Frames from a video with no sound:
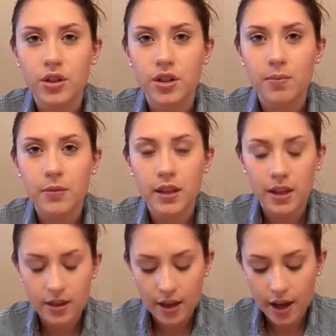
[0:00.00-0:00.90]
or something
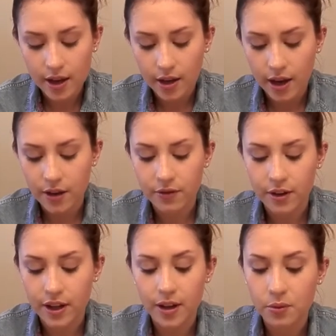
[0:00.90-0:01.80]
like that. I
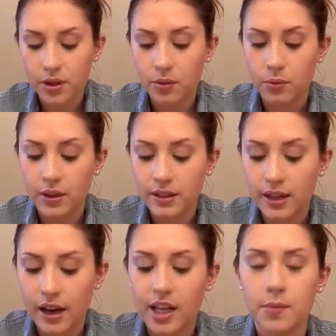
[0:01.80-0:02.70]
forget what the
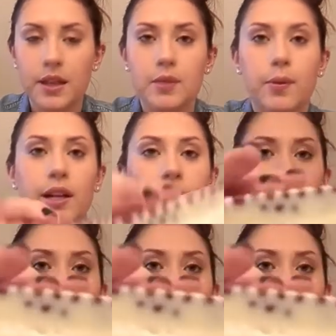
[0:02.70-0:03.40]
exact name is, but